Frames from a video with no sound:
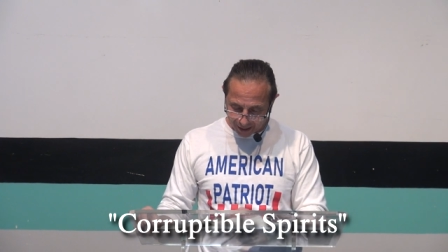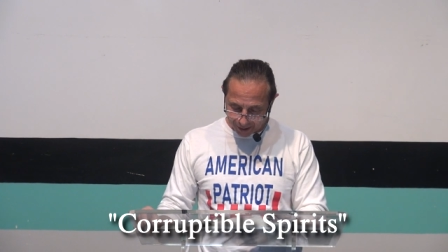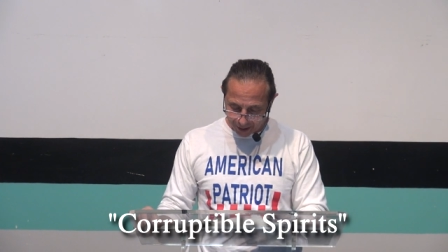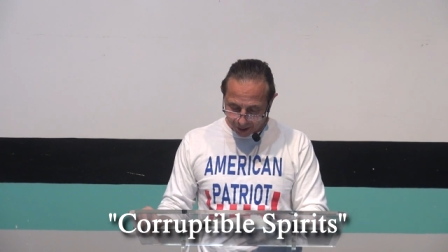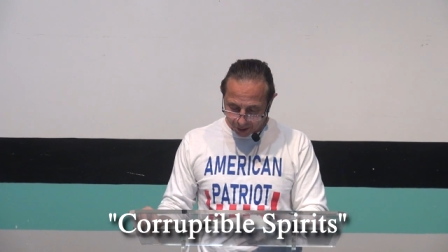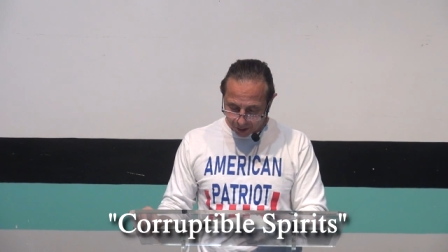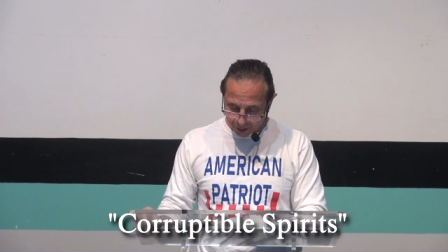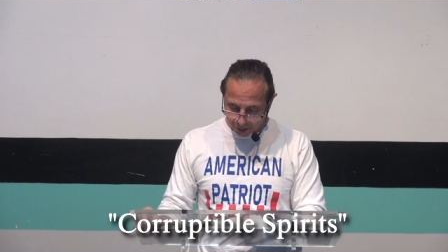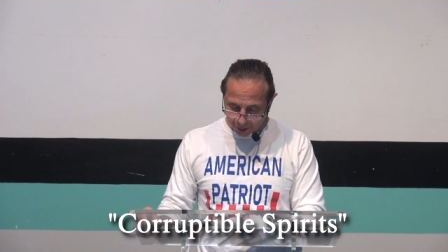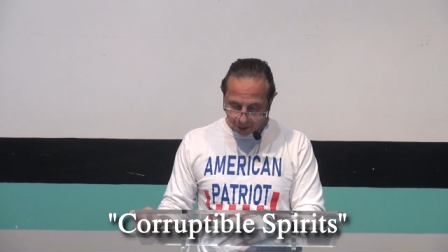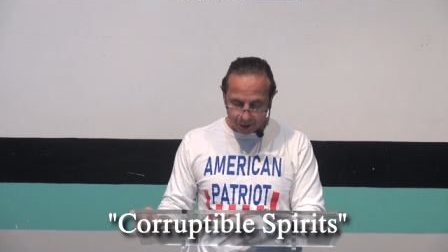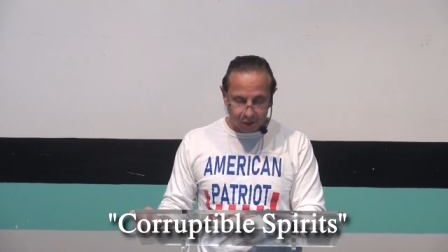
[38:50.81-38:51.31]

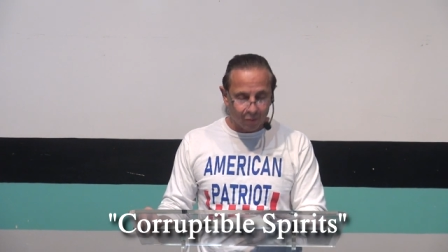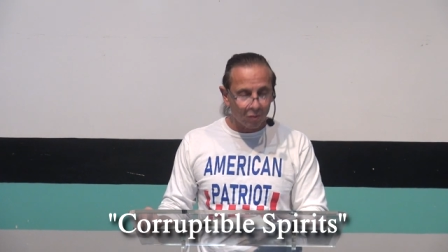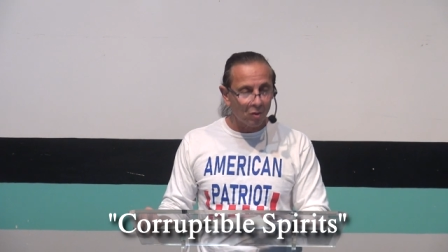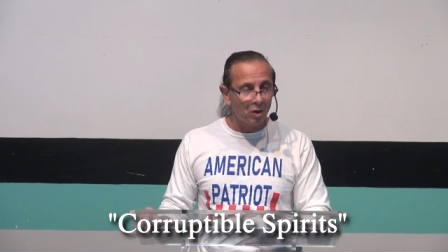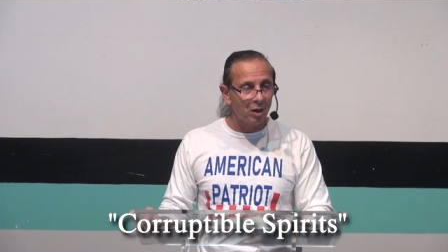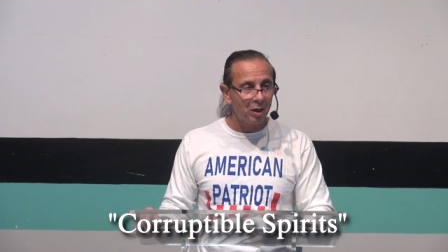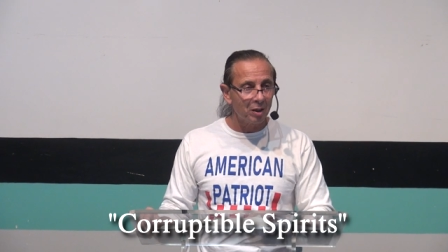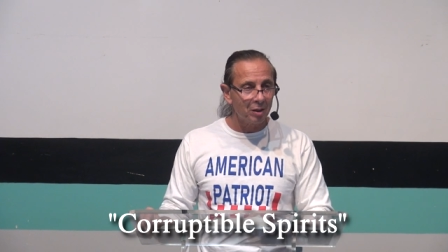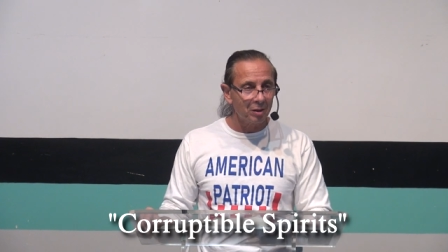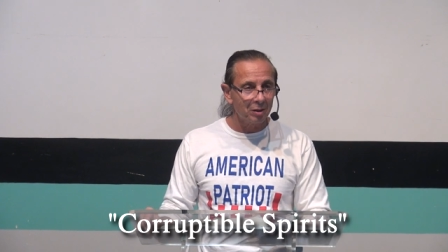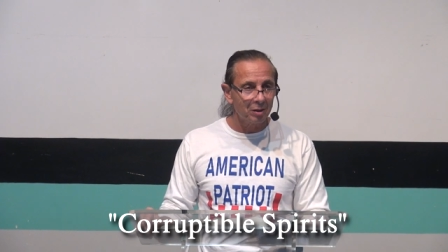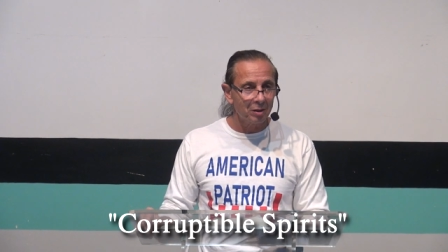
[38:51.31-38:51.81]
these are the
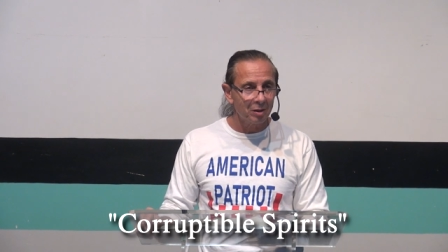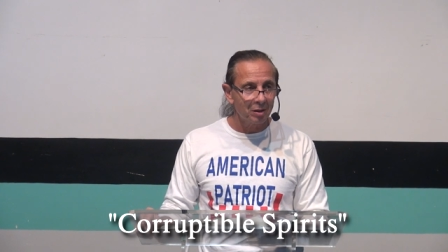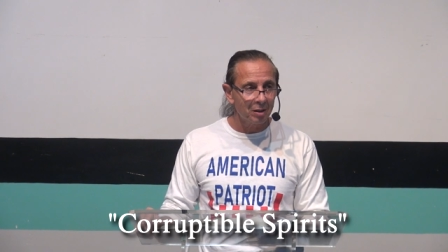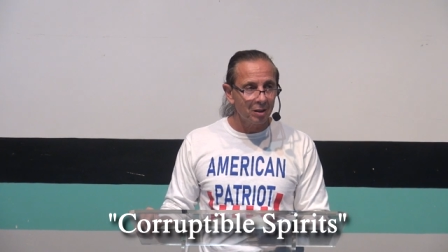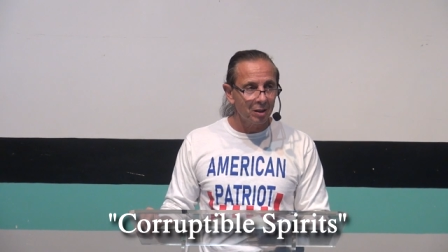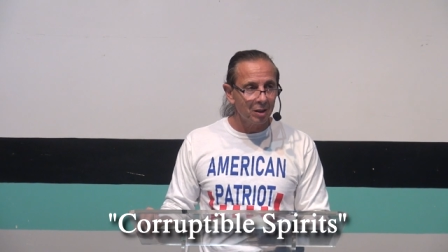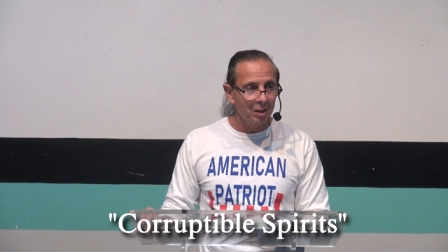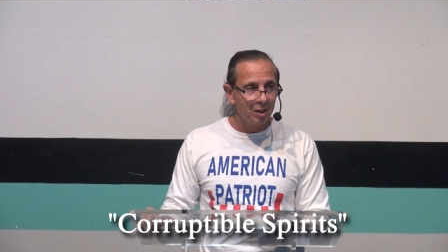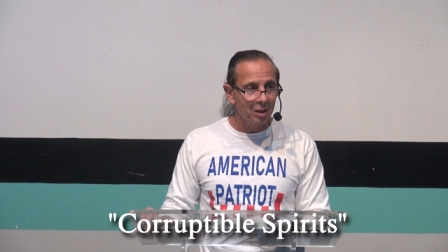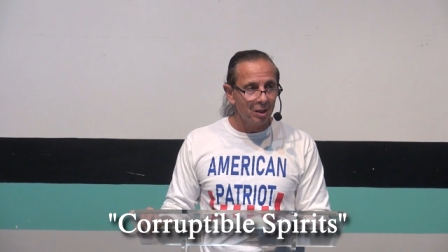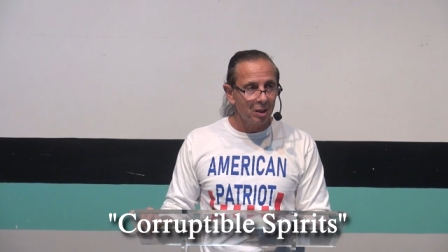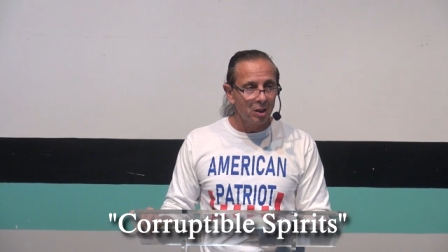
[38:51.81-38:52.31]
what?
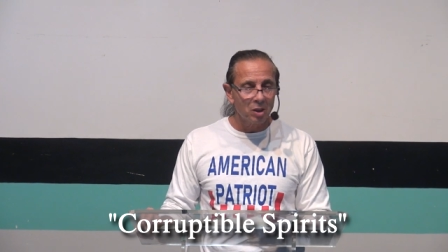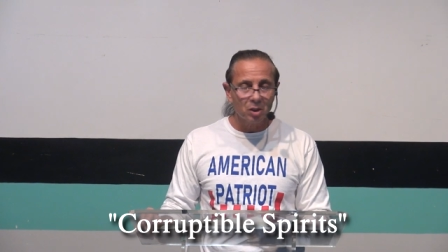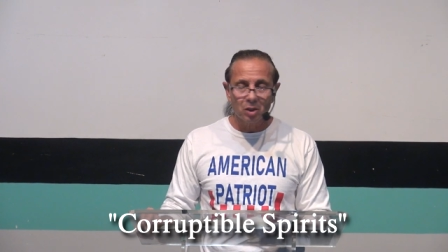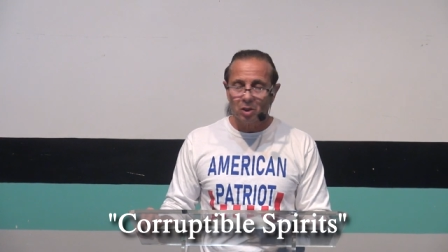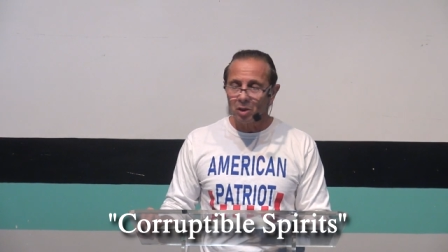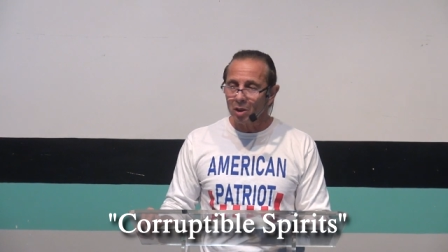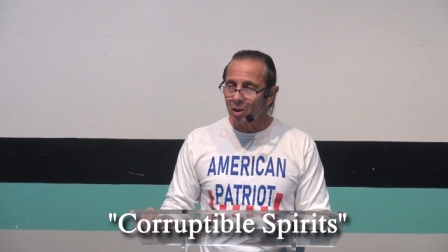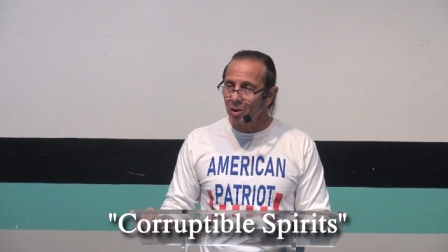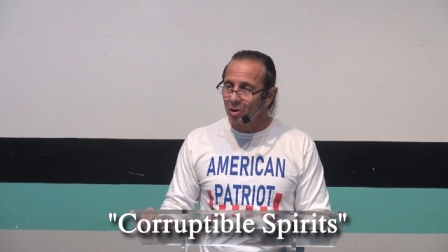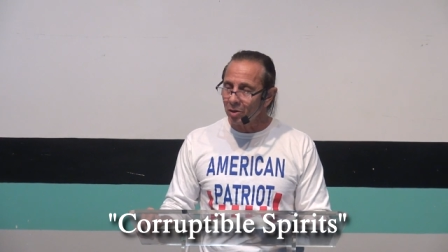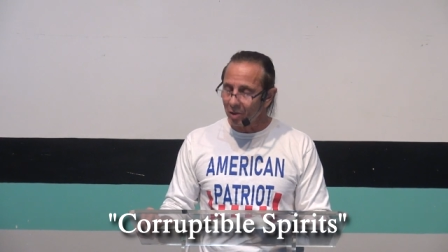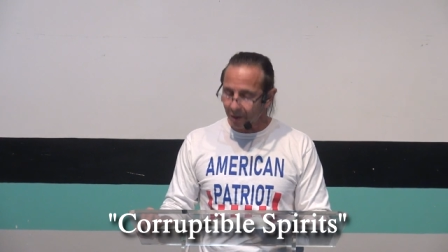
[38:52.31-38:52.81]

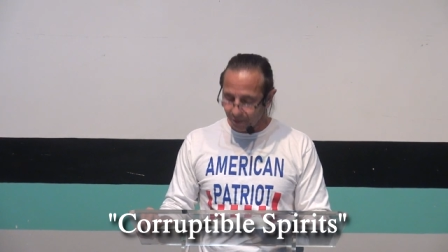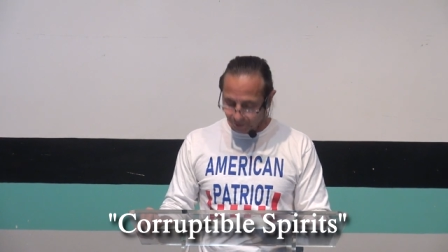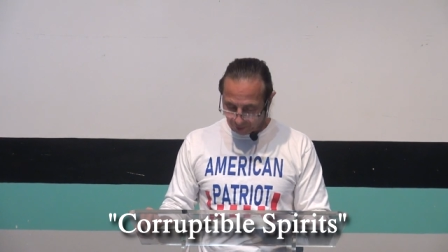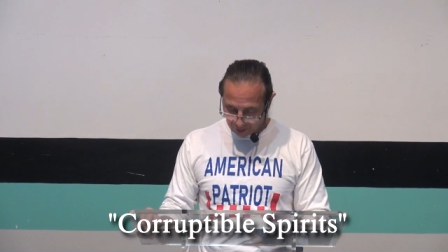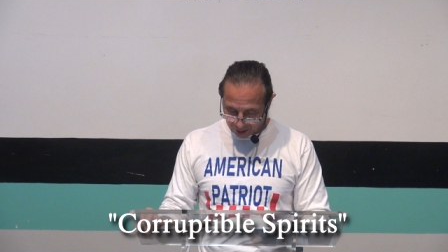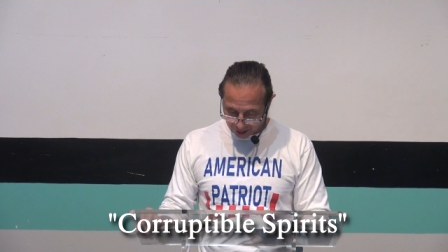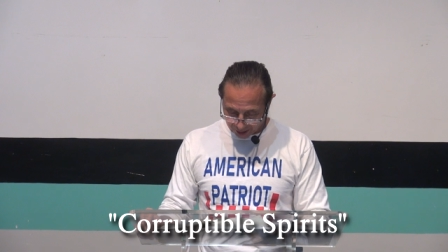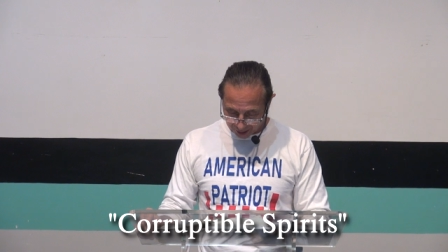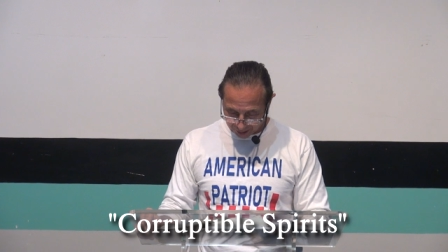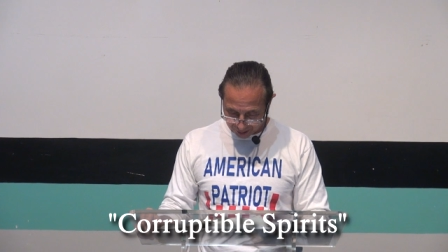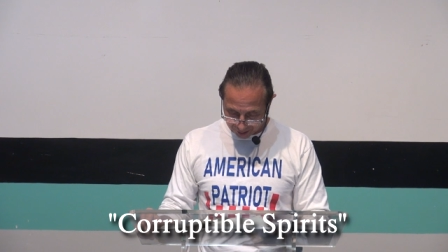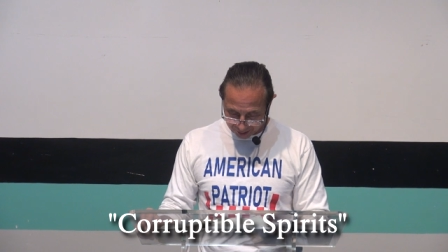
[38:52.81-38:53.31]
Sons of
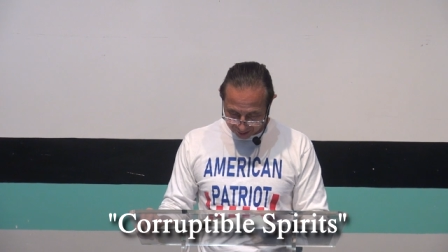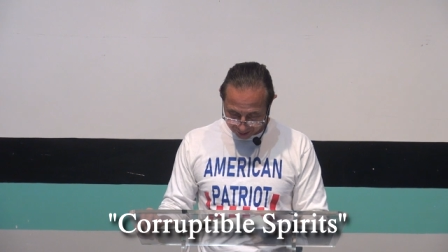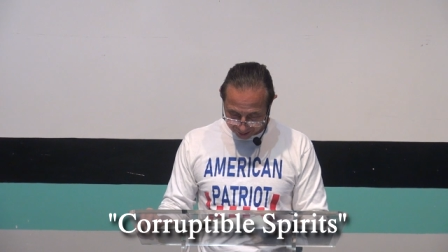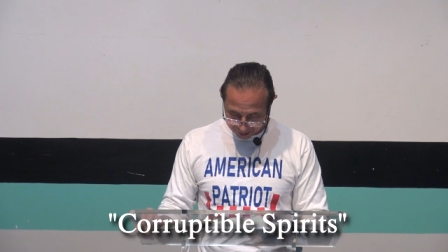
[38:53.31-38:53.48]
God.